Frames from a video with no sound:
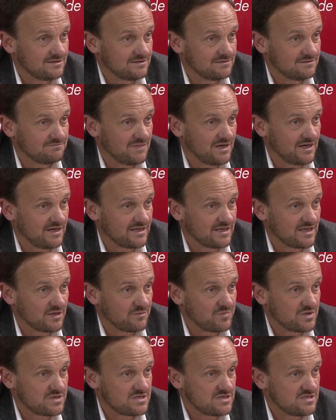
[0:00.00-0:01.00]
my
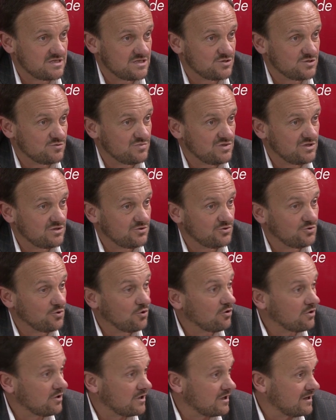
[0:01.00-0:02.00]
capacity to be a
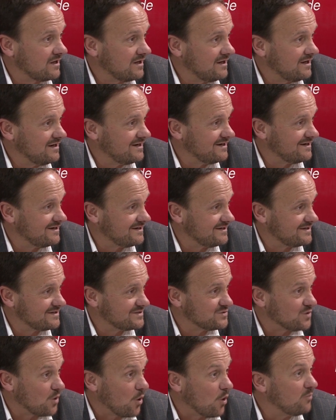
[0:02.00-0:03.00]
door,
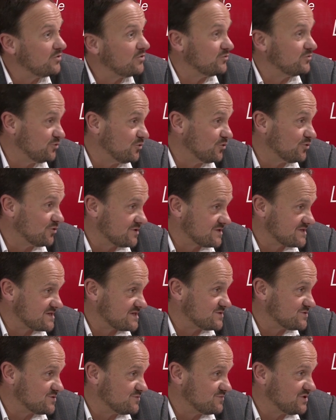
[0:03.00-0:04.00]
to open doors
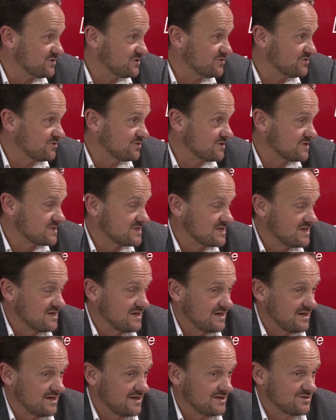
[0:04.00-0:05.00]
and to be a doors
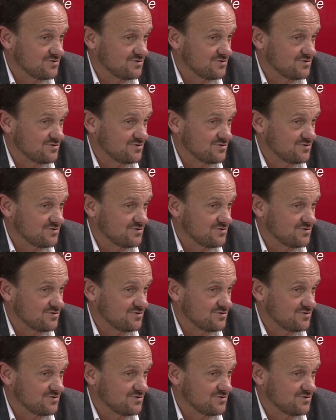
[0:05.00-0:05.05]
and